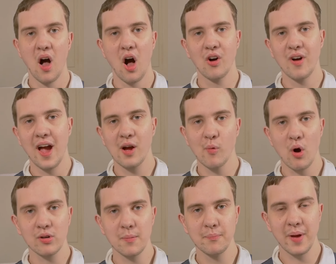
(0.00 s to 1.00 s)
Alright,
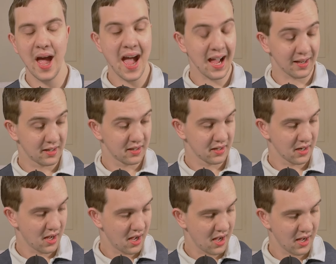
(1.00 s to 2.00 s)
welcome back.
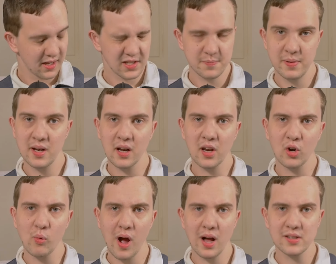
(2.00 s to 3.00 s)
It's been a
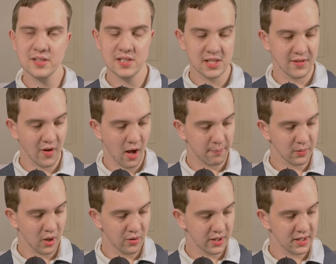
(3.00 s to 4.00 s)
little while since I've
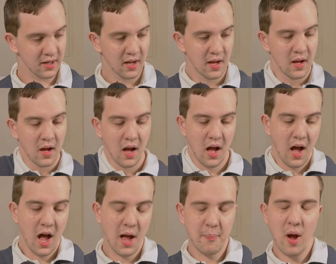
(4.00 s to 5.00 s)
uploaded.
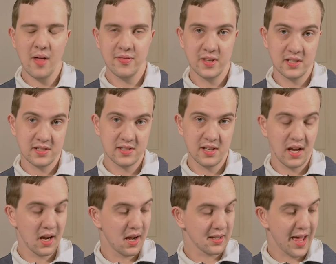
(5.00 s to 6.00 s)
I bought this
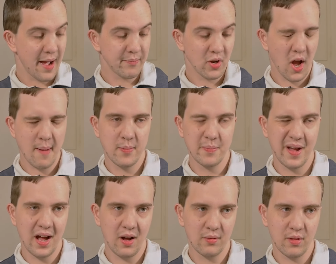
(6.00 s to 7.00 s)
laptop
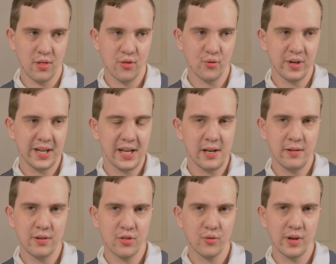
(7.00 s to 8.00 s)
about
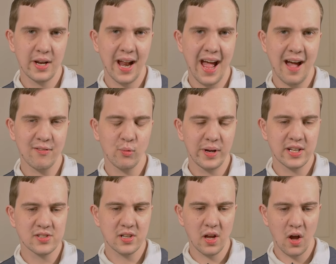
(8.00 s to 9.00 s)
three and a half
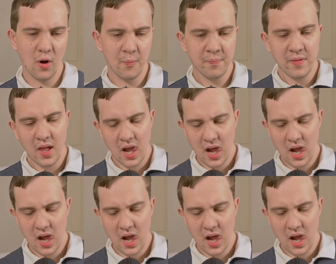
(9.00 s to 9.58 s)
weeks ago,